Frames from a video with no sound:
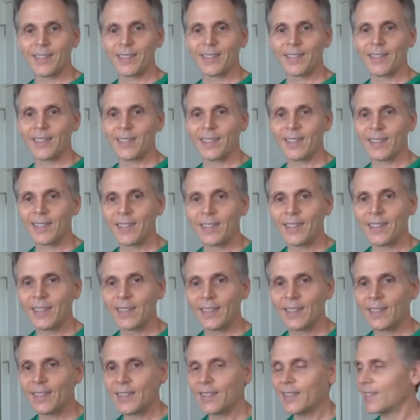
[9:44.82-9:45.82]

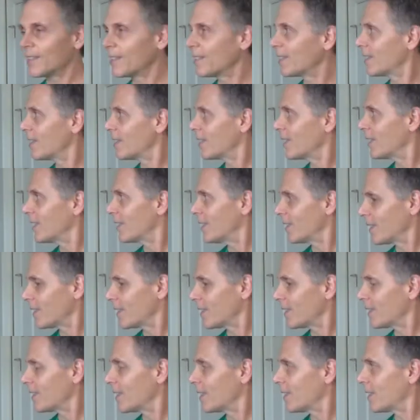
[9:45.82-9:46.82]

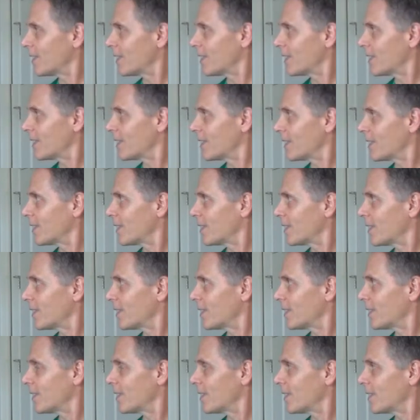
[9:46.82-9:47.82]

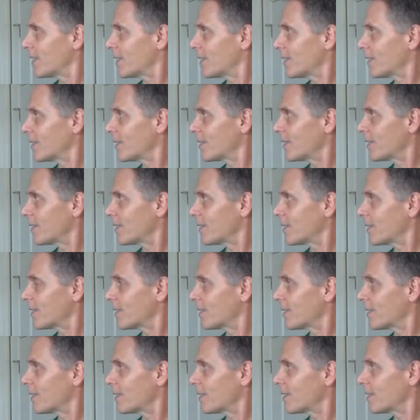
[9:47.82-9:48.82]

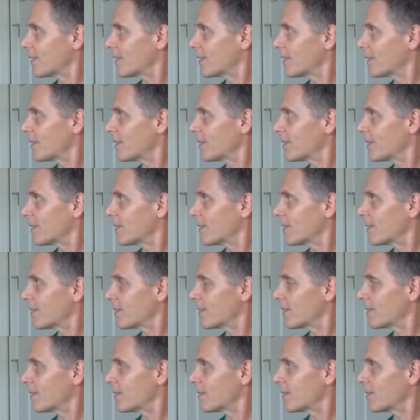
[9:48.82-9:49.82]

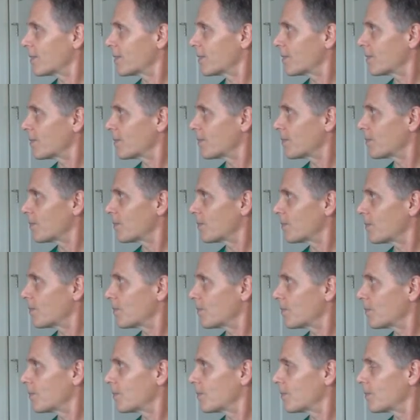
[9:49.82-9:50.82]

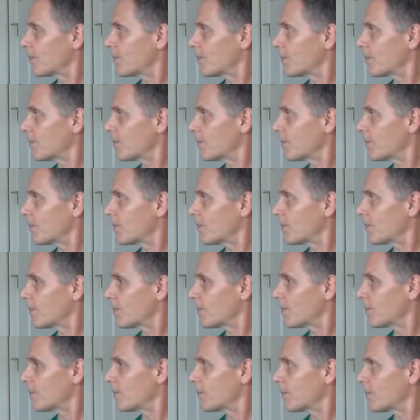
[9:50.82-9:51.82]

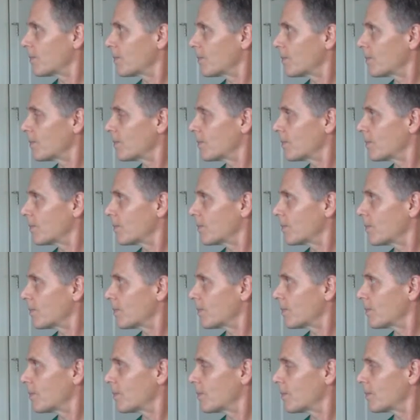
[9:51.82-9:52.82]
This person isn't speaking.